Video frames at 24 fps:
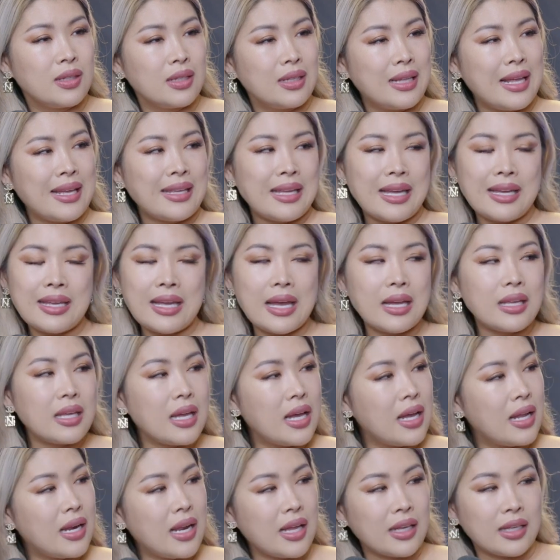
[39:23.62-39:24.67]

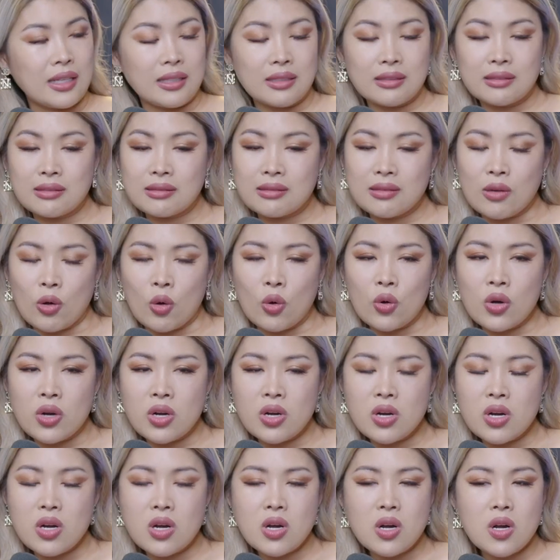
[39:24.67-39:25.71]
Yeah. Like,
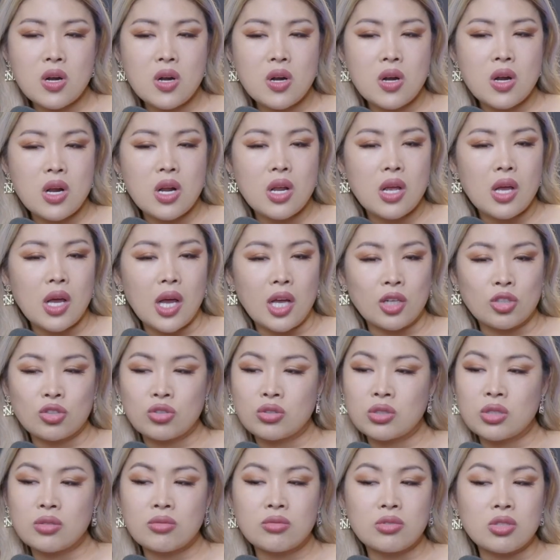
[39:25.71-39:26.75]
or I
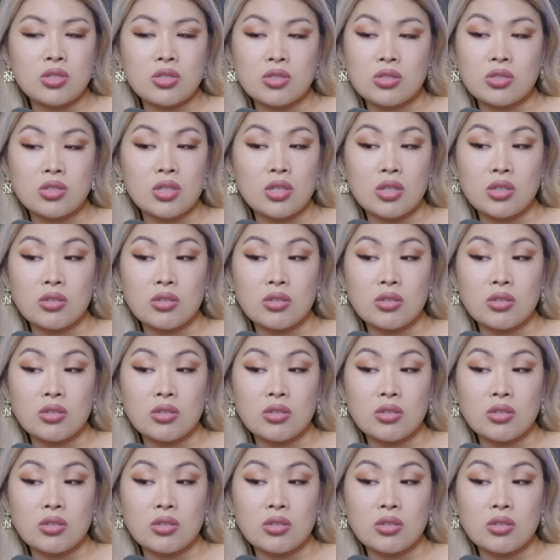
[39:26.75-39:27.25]
should just